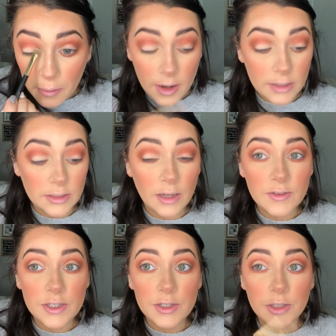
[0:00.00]
I love
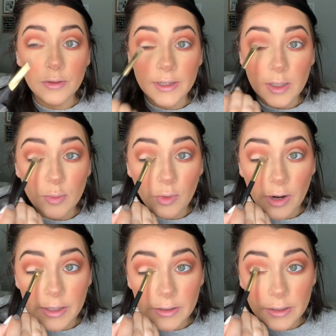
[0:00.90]
to do like a
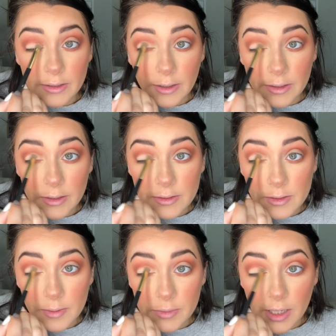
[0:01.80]
bright lid like this
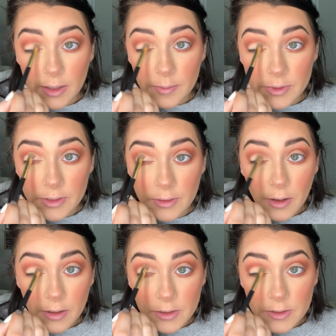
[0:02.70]
sometimes.
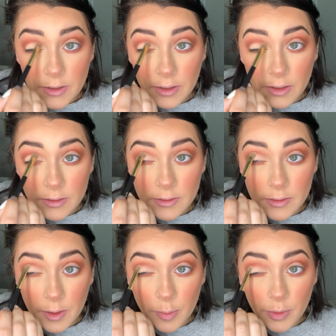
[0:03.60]
I just think it's
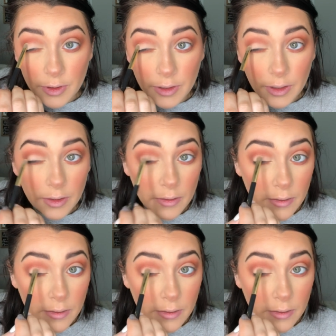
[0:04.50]
so pretty.